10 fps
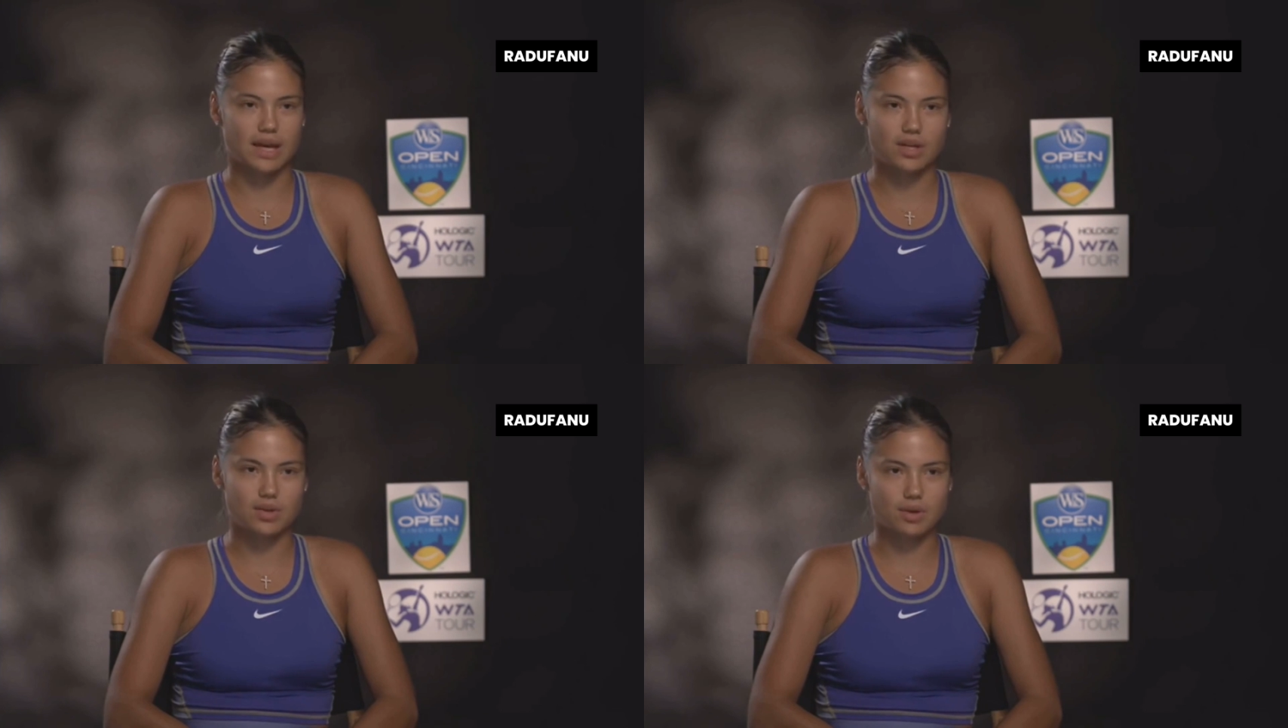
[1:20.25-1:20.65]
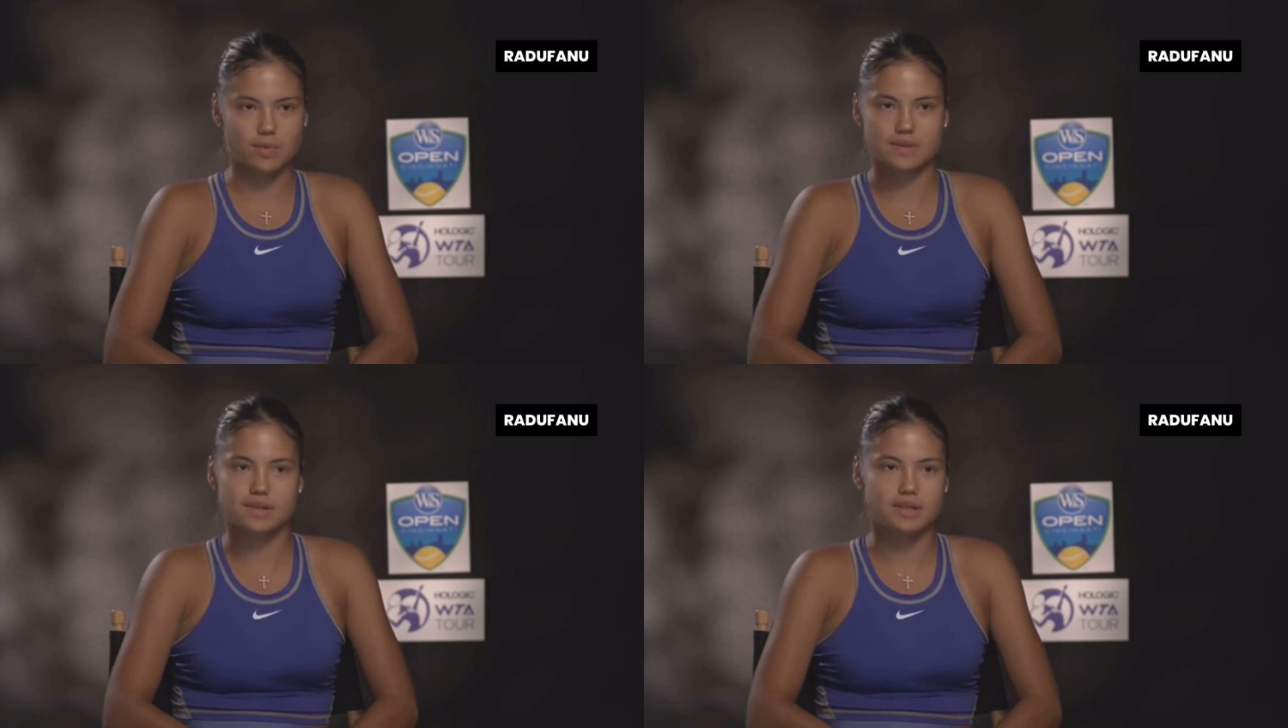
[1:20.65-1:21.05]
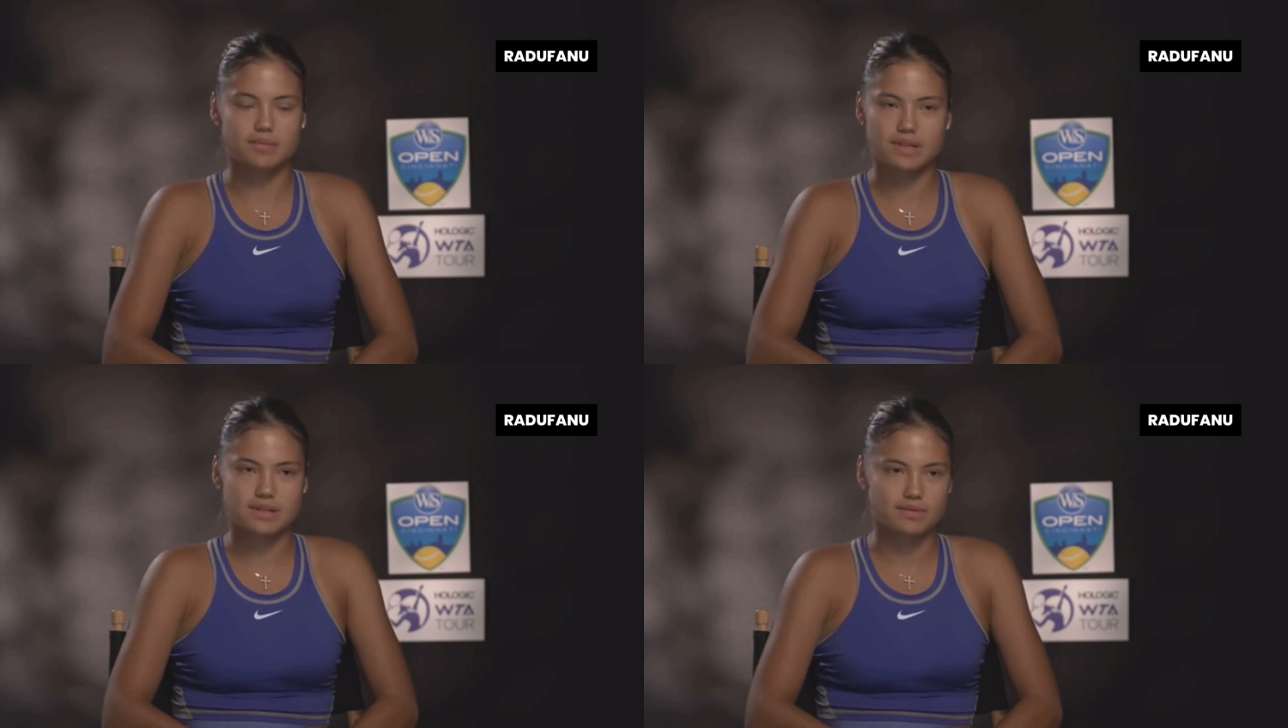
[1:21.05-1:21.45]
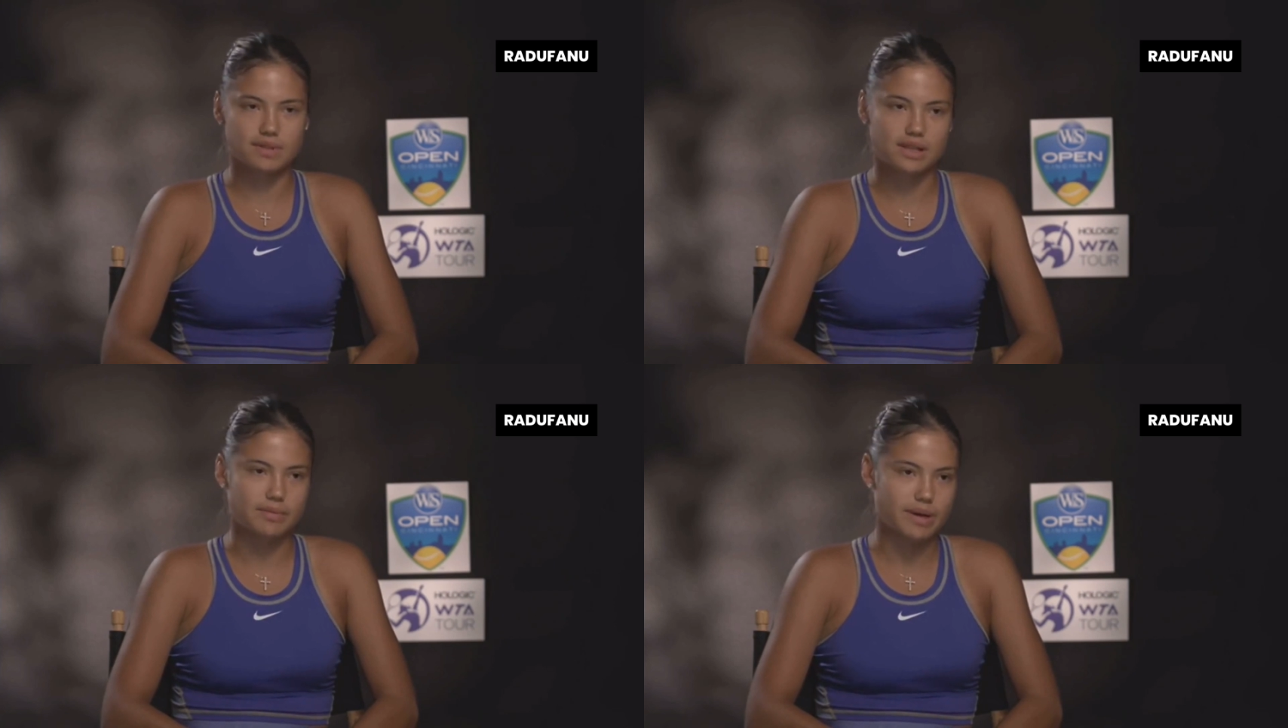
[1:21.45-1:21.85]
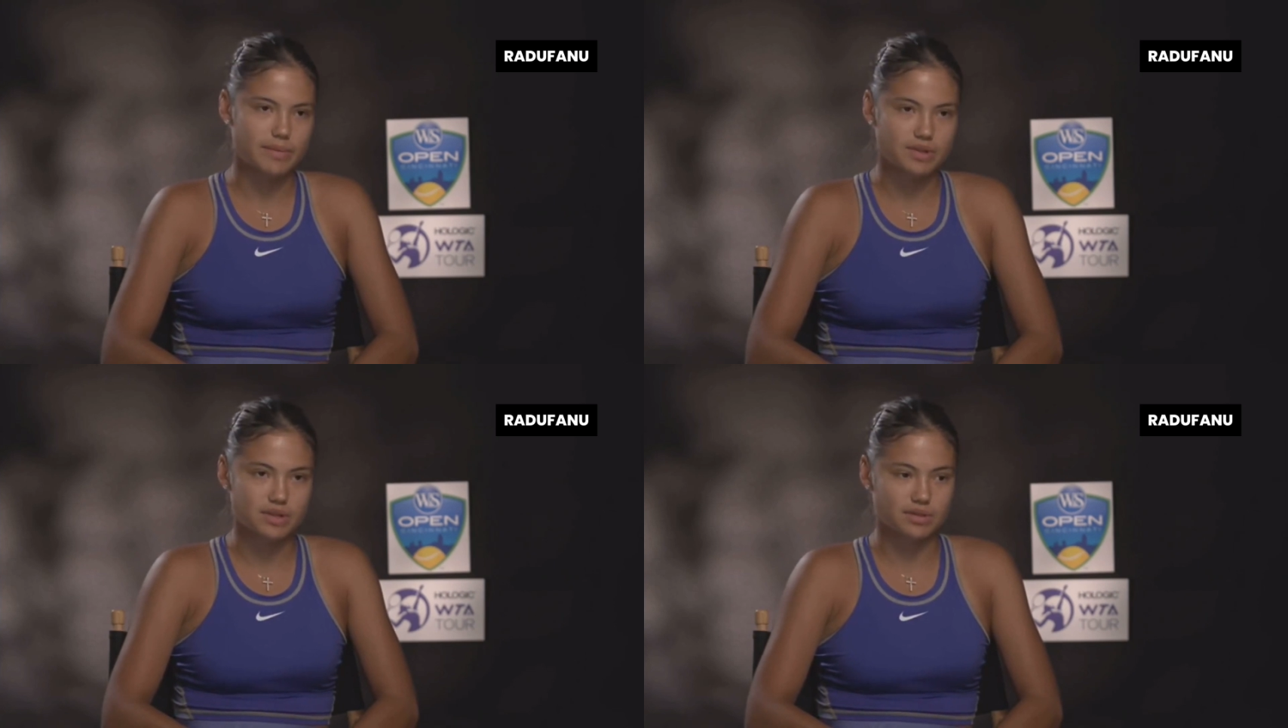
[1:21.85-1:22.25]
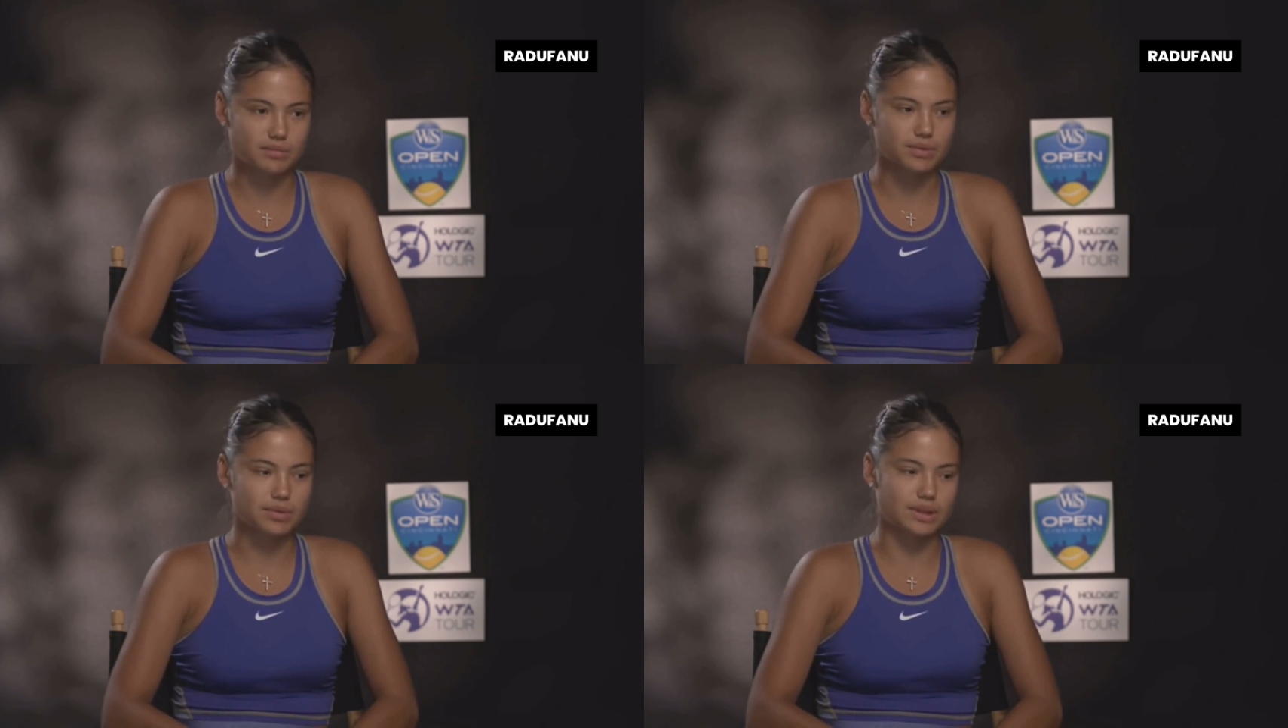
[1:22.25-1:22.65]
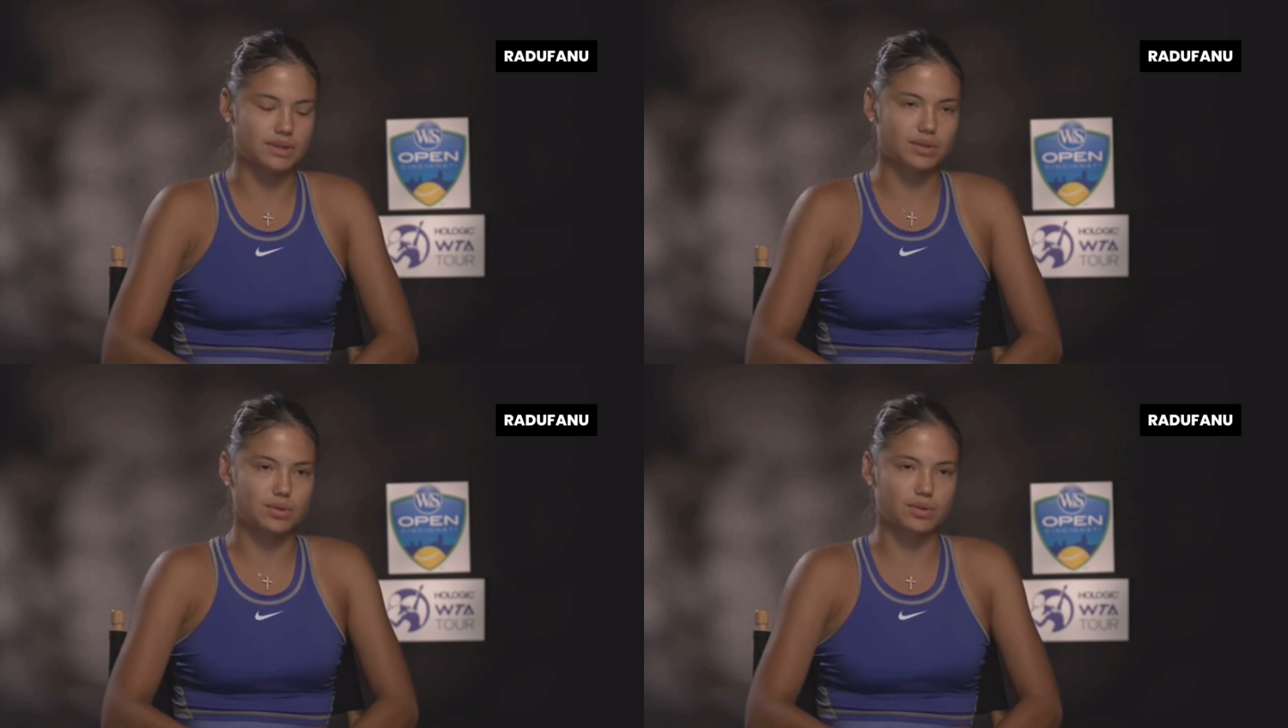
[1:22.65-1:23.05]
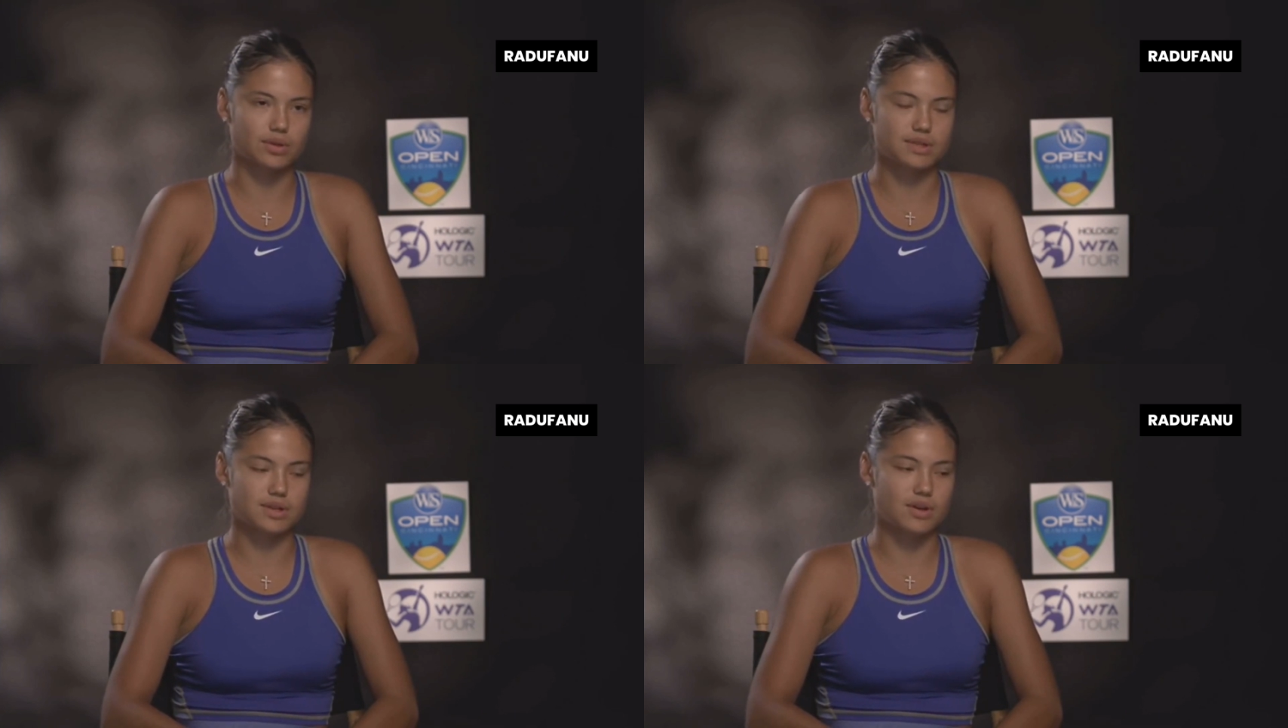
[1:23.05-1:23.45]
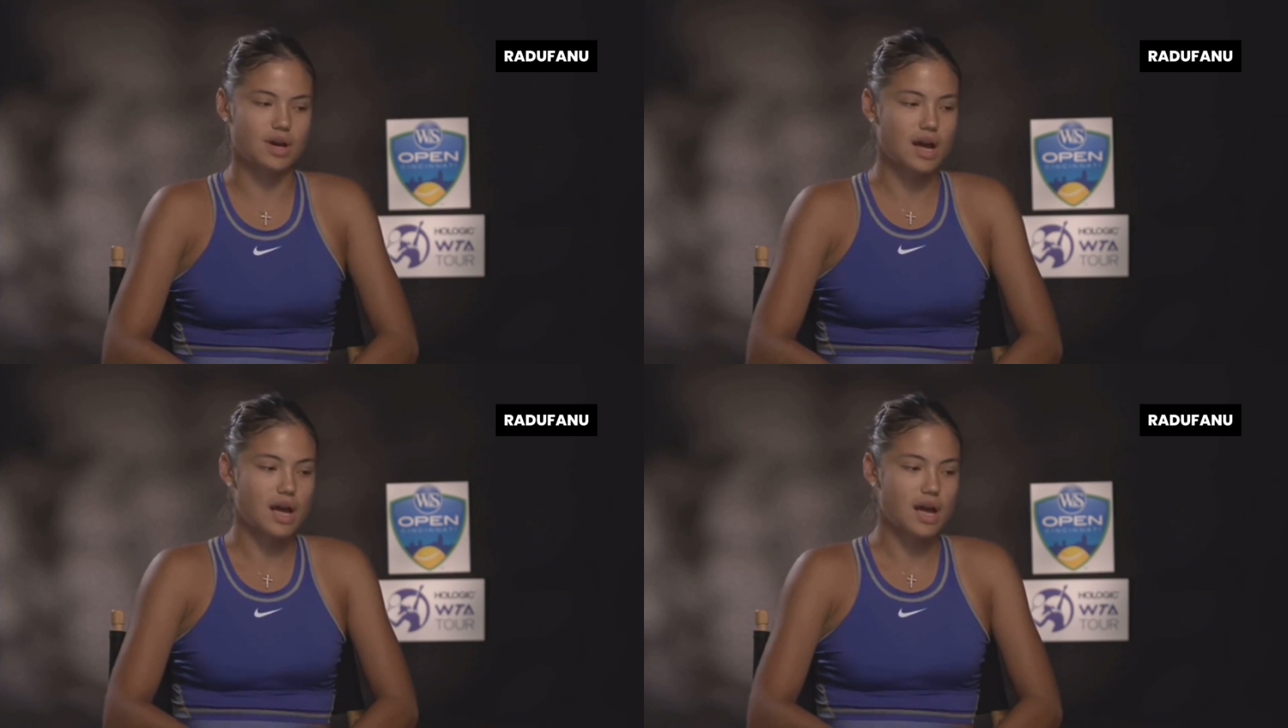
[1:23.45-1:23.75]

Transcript: I knew I wasn't gonna beat Serena by pushing the ball in the court, so